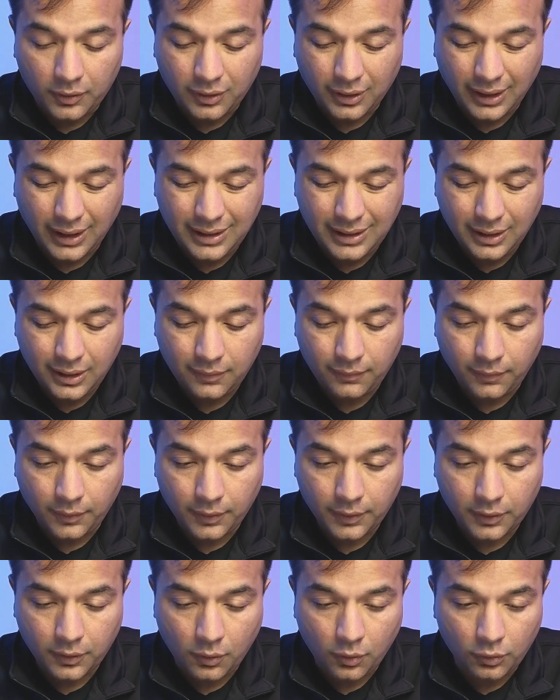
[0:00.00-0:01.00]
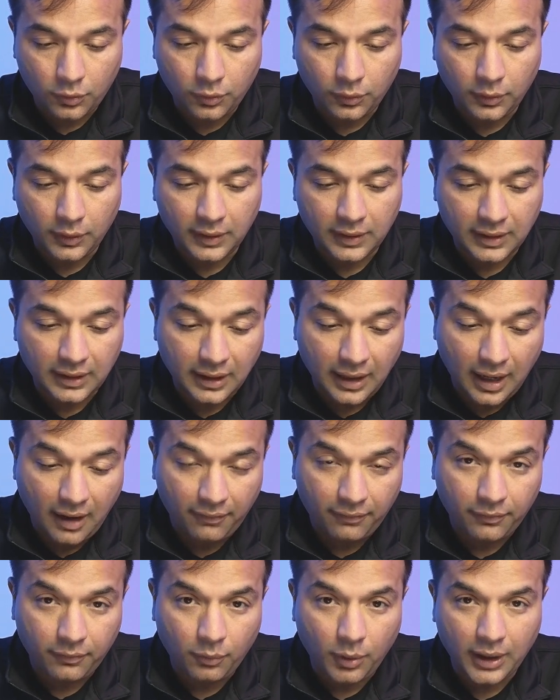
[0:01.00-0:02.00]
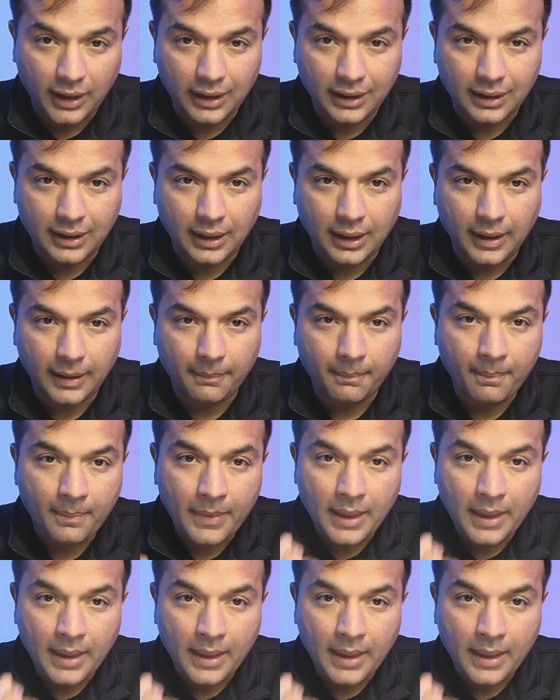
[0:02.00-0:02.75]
So let's just first go to this graph one at a time.